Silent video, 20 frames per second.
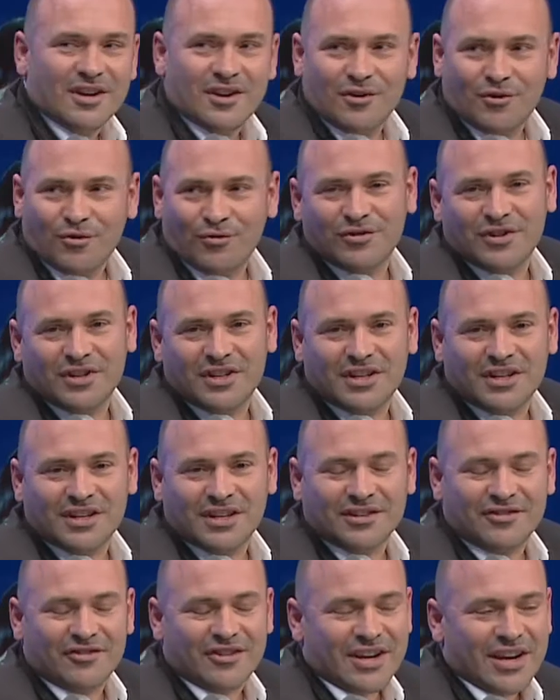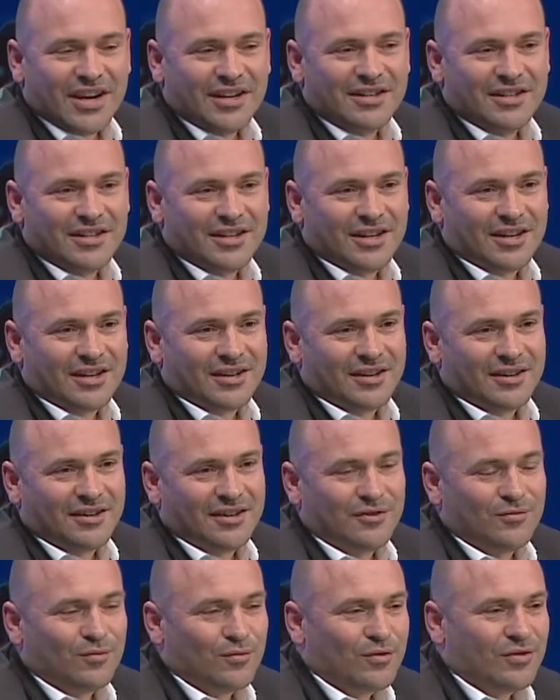on the Adriatic.
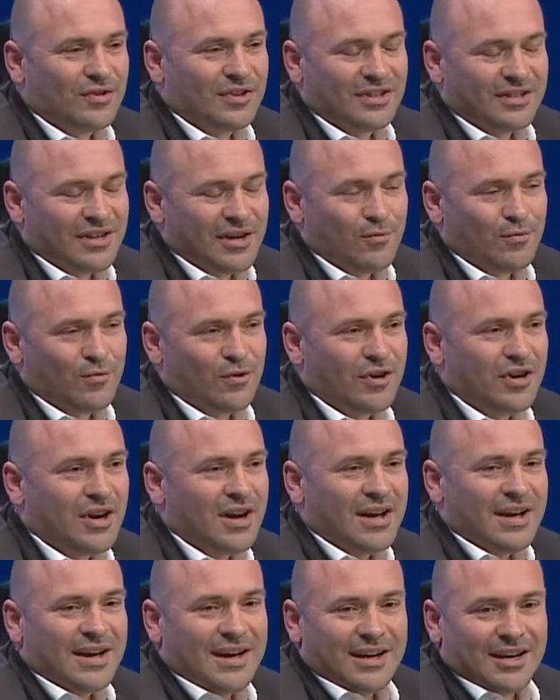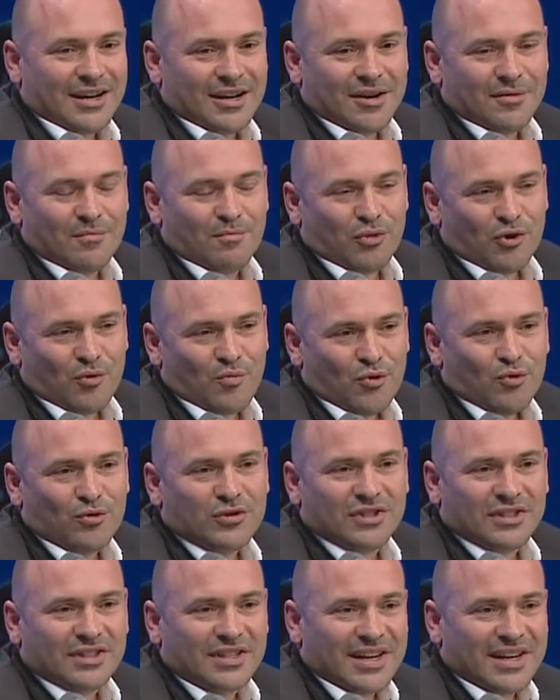They were promoted